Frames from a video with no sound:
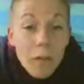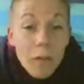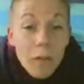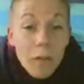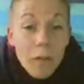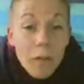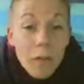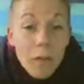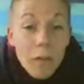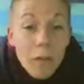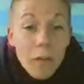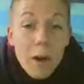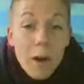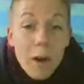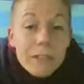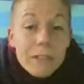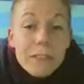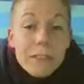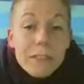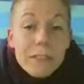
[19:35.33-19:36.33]
In all of
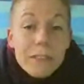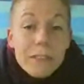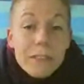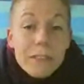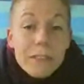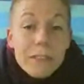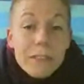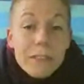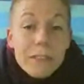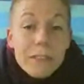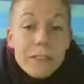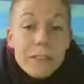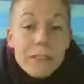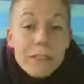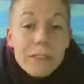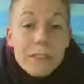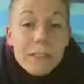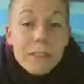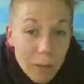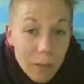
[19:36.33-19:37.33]
Arbonne, there's
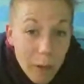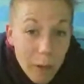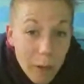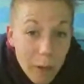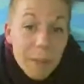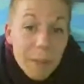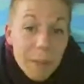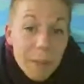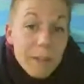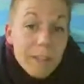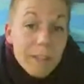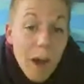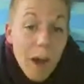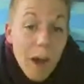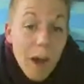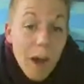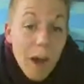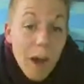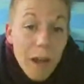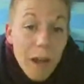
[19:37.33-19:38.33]
thousands of as
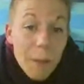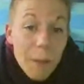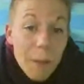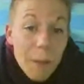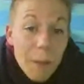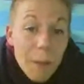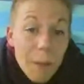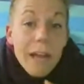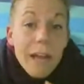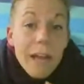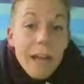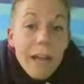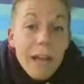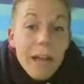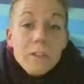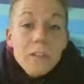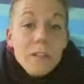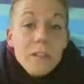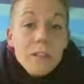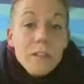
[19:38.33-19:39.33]
far as the top of the company,
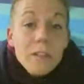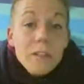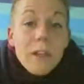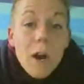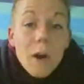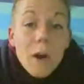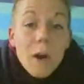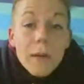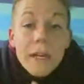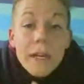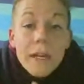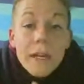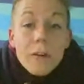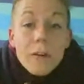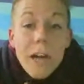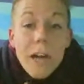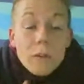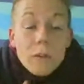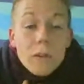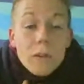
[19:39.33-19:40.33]
I personally
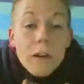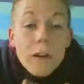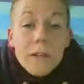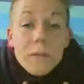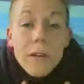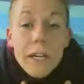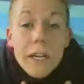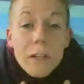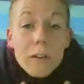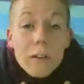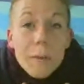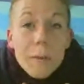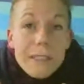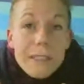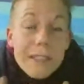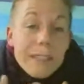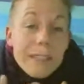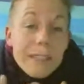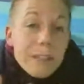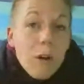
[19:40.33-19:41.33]
know and interact with on a
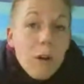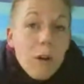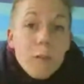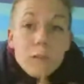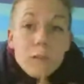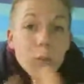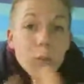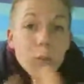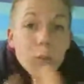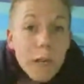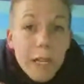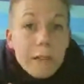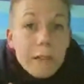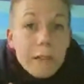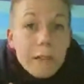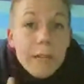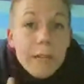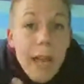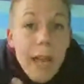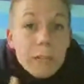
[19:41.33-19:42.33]
regular basis over
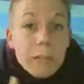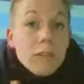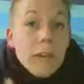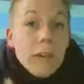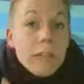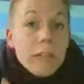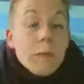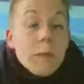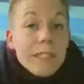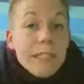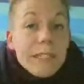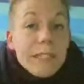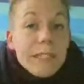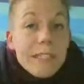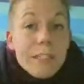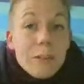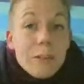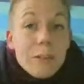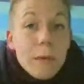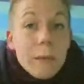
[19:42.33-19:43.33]
20 national vice
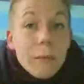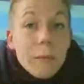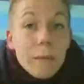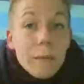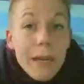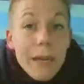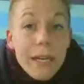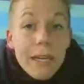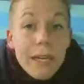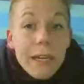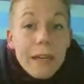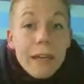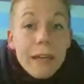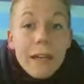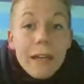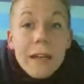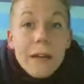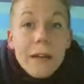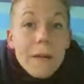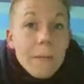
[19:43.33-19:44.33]
presidents. These are people
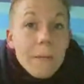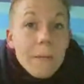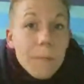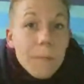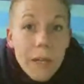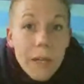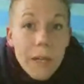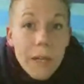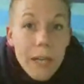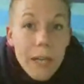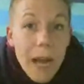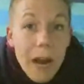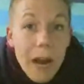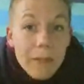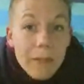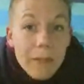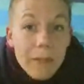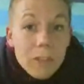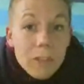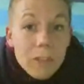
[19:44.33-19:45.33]
making an
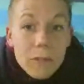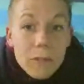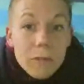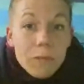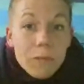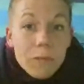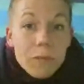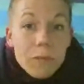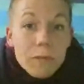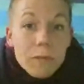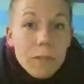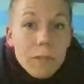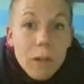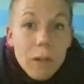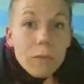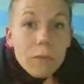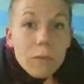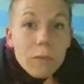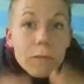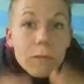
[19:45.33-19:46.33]
average of, you
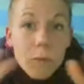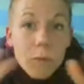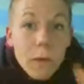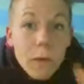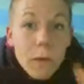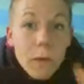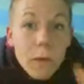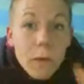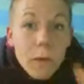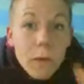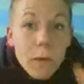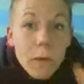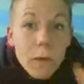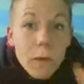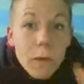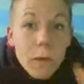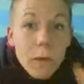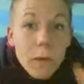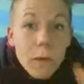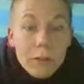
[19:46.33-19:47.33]
know, $25,000,
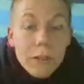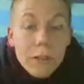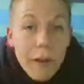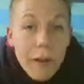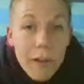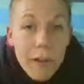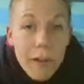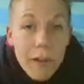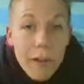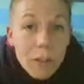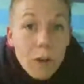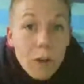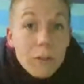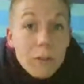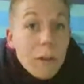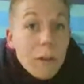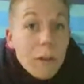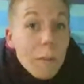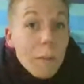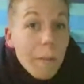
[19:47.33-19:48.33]

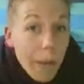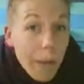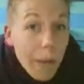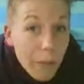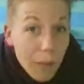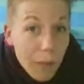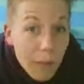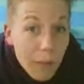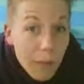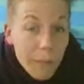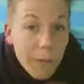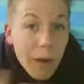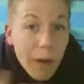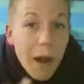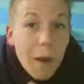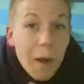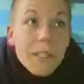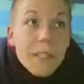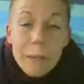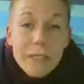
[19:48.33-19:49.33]
$35,000 a
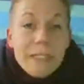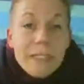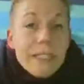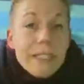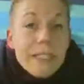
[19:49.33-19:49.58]
month.